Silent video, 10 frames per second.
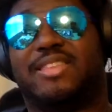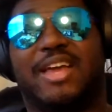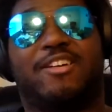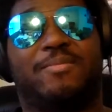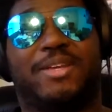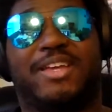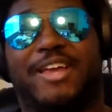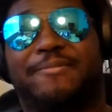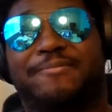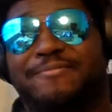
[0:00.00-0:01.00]
That could be
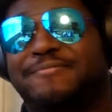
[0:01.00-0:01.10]
it.